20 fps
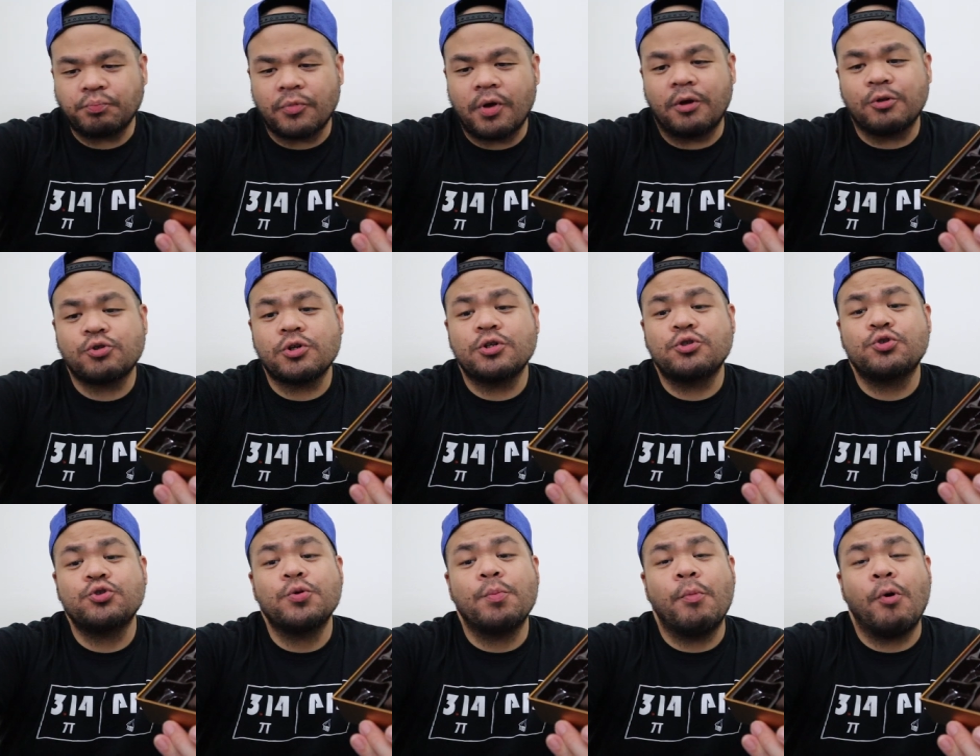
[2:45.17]
I'll try
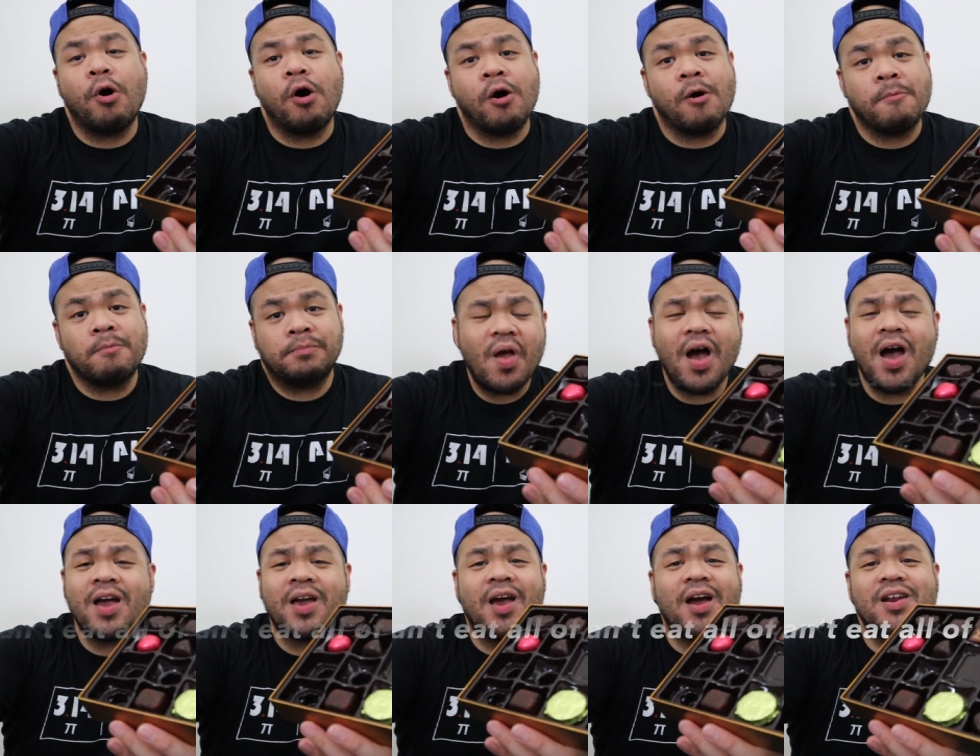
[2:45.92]
two more.
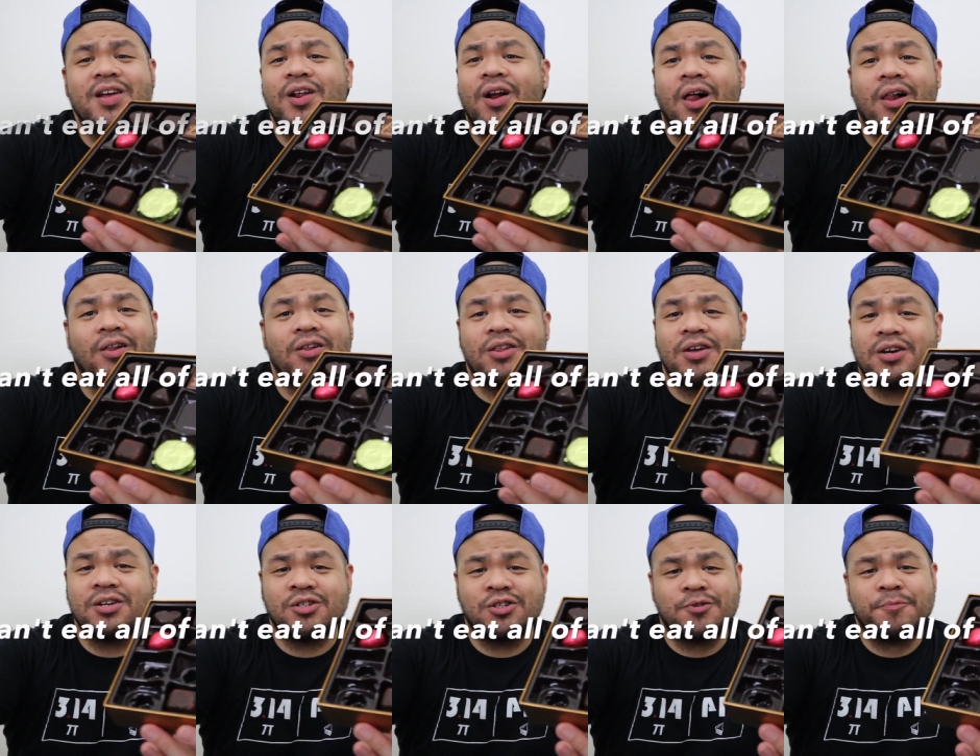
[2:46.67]
I can't eat all of
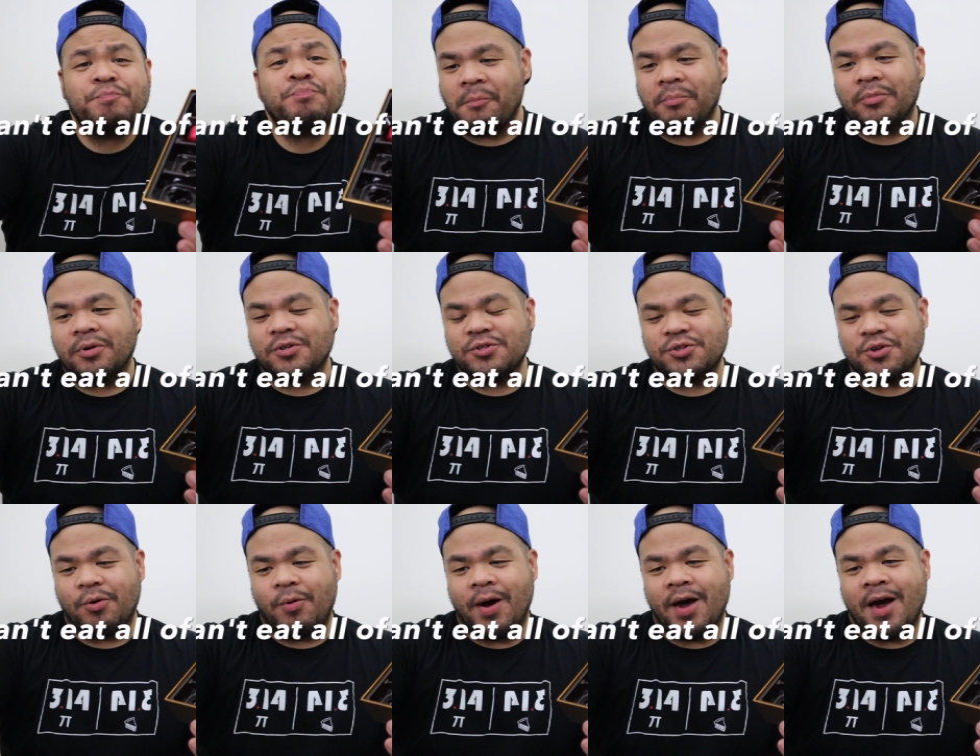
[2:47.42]
this. There's
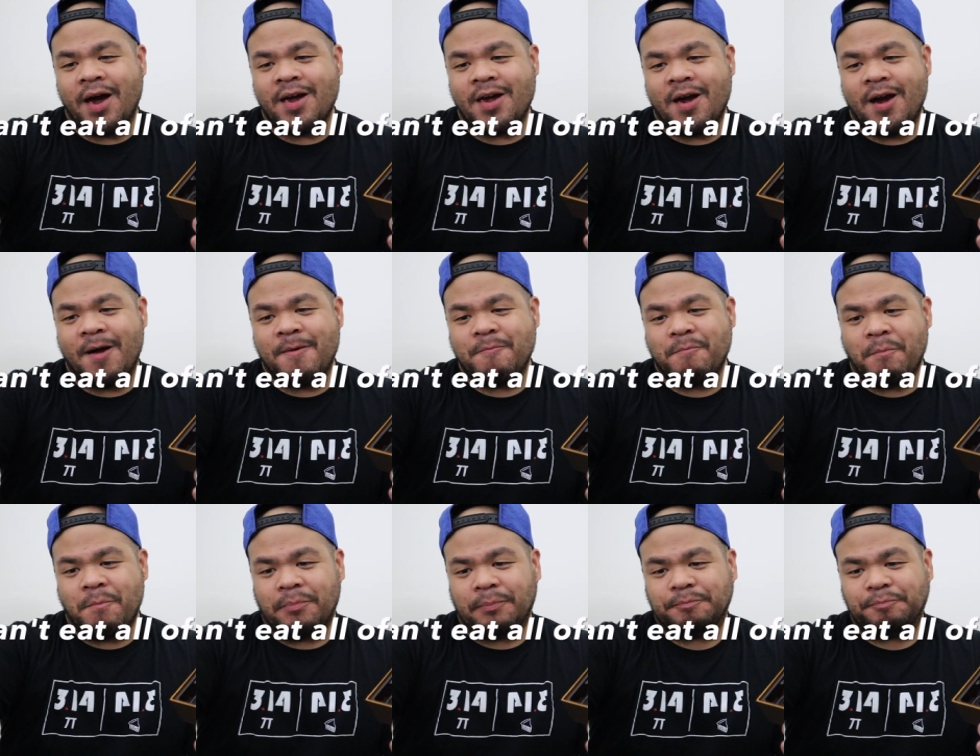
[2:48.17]
no way I
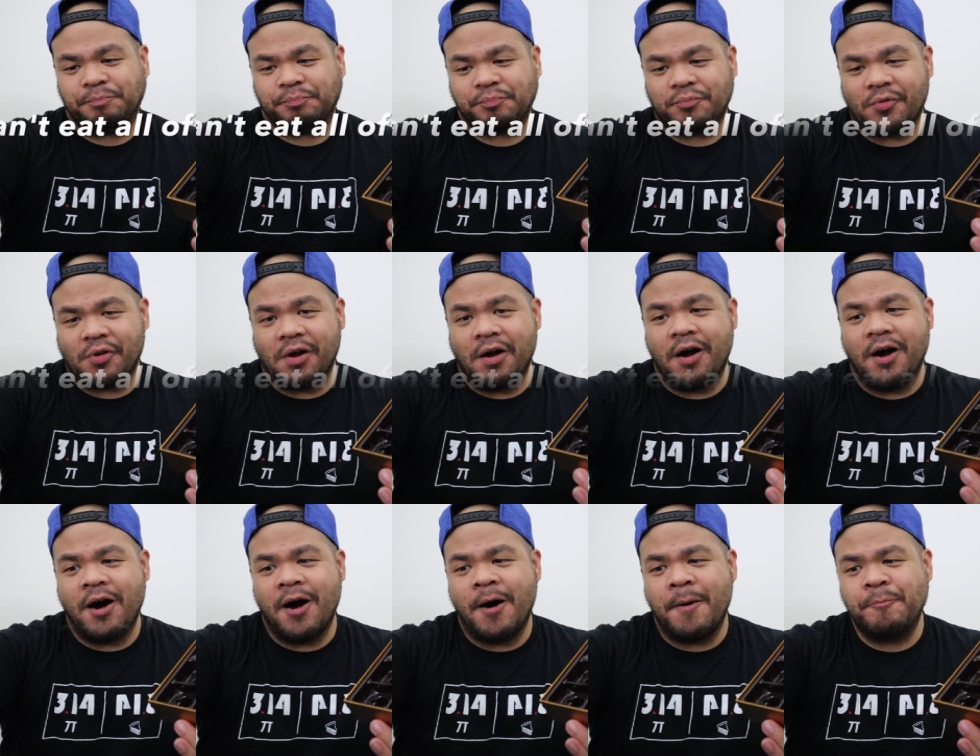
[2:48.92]

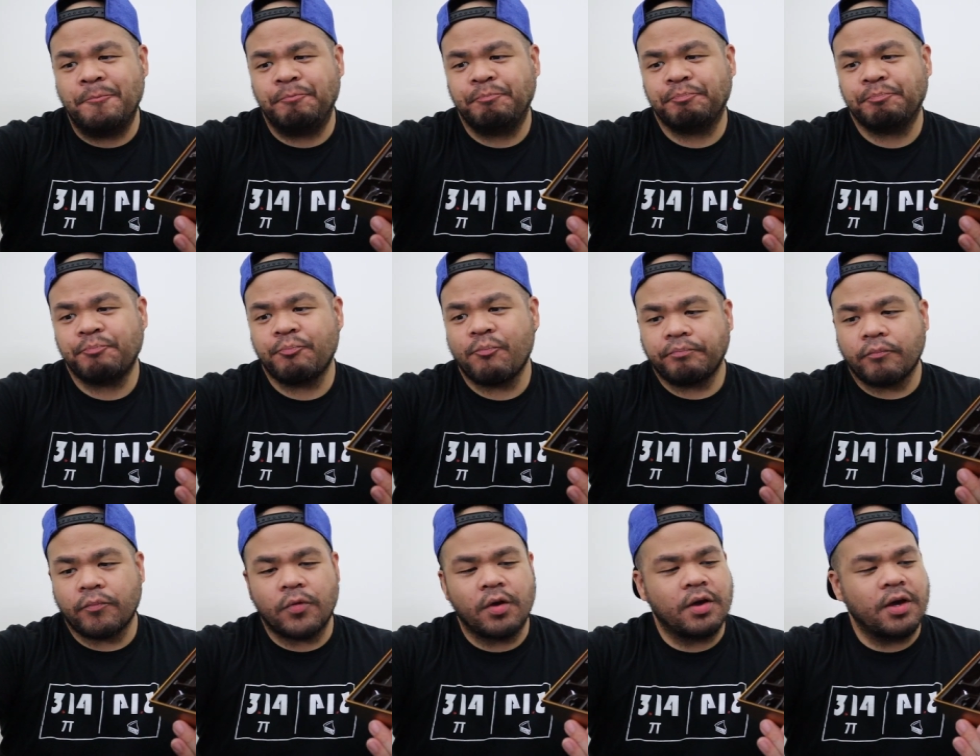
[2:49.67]
can.
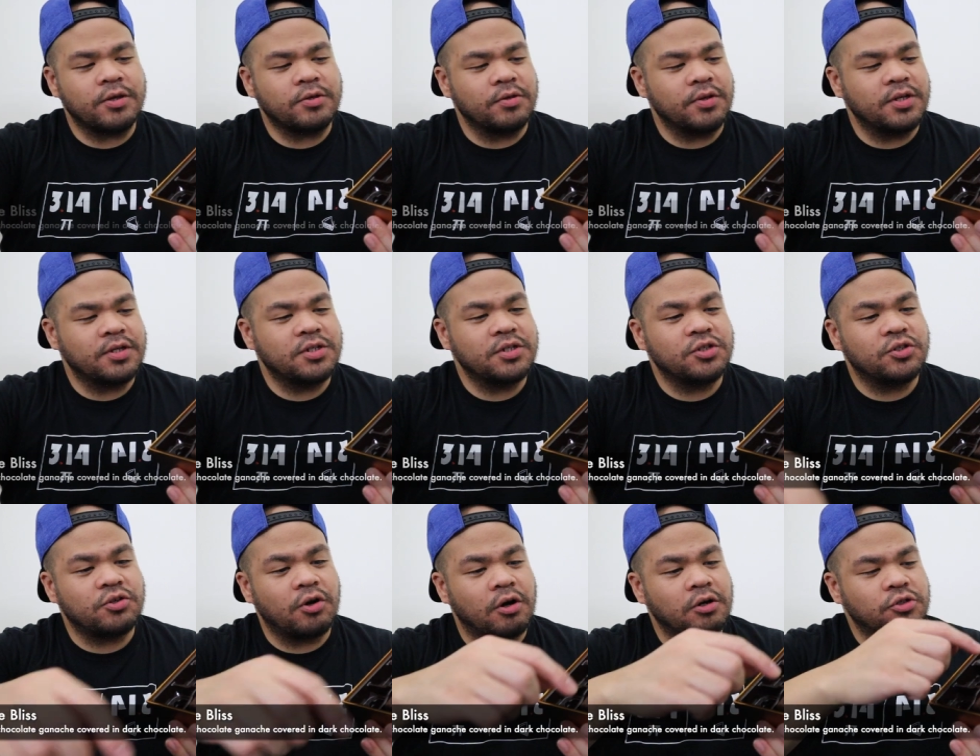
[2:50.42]
Okay, so this is
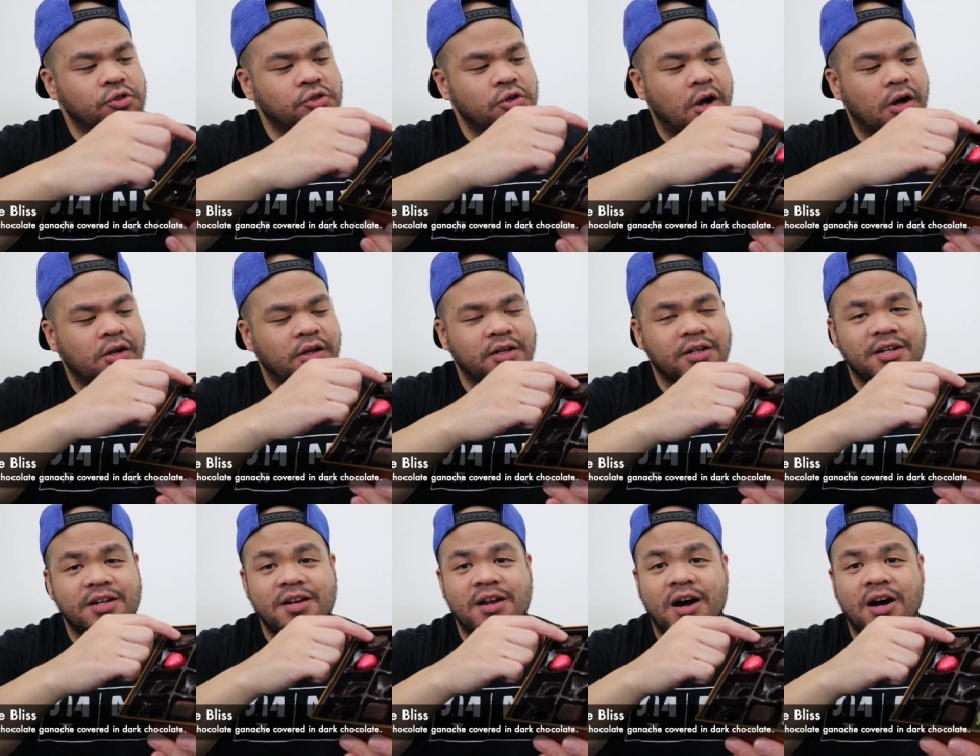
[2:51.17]
dark
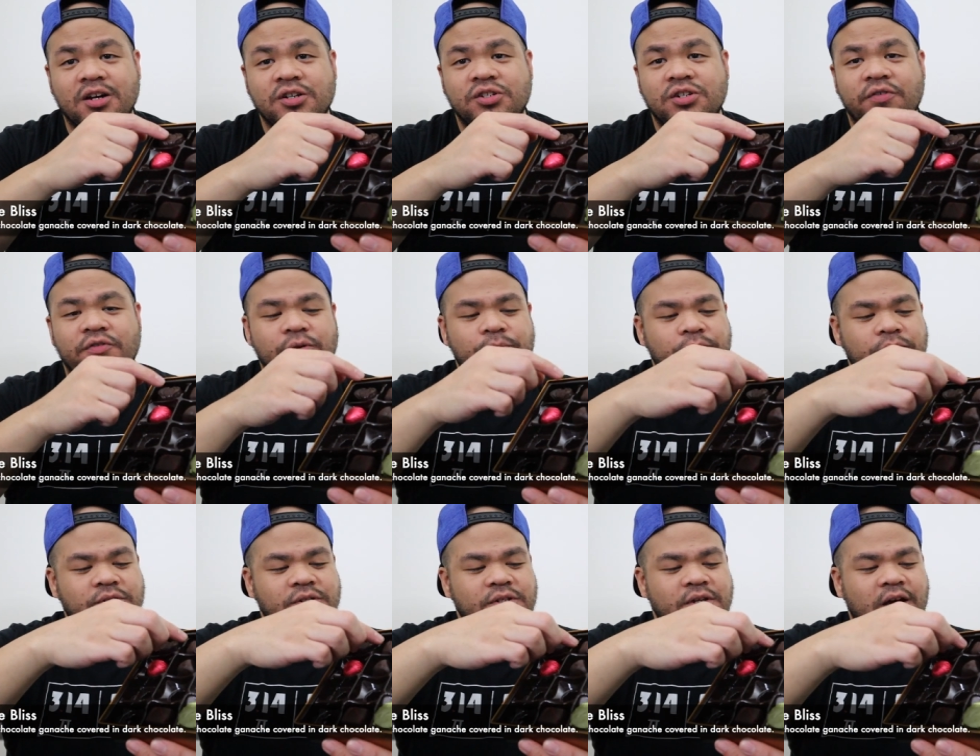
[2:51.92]
chocolate ganache,
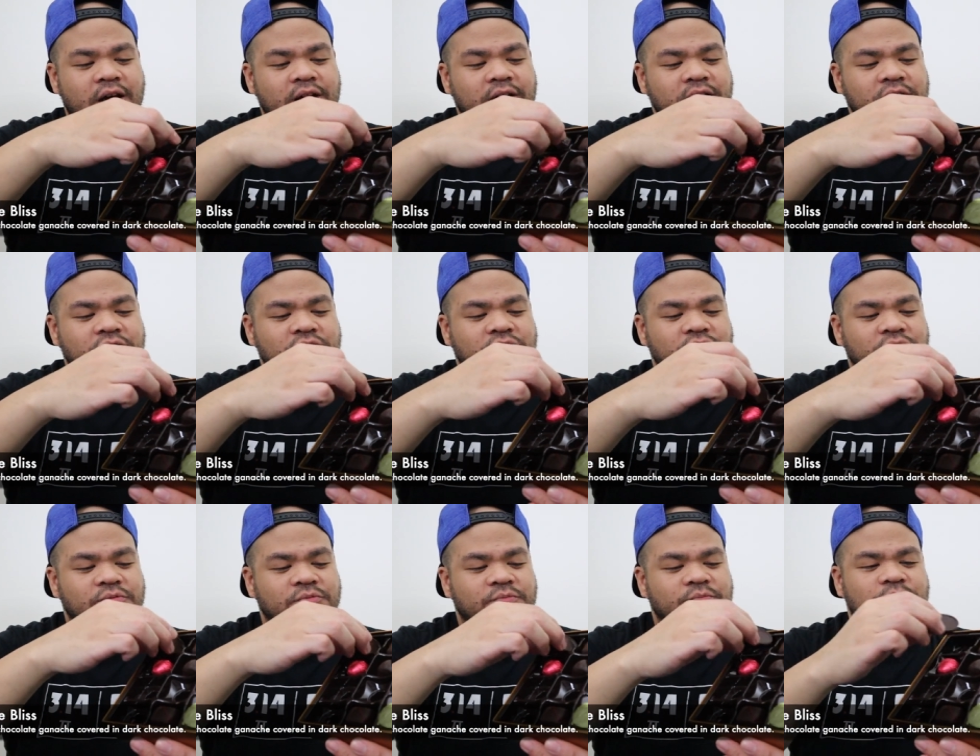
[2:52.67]
70%. Let's